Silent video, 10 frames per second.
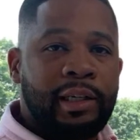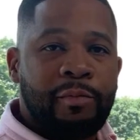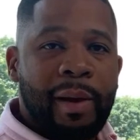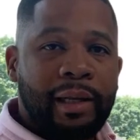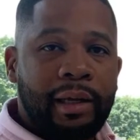
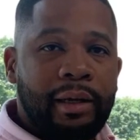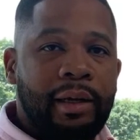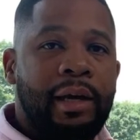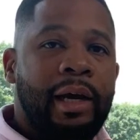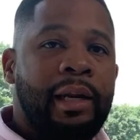expected
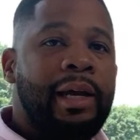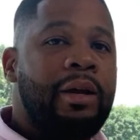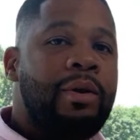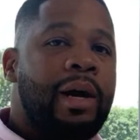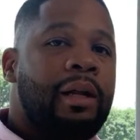and now
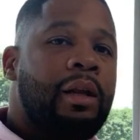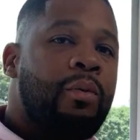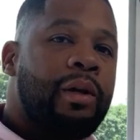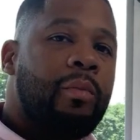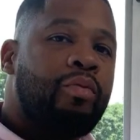you got to
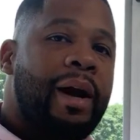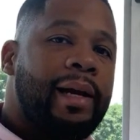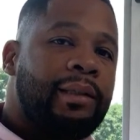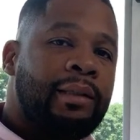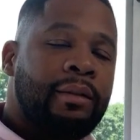lower your
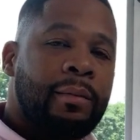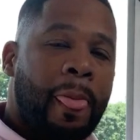price?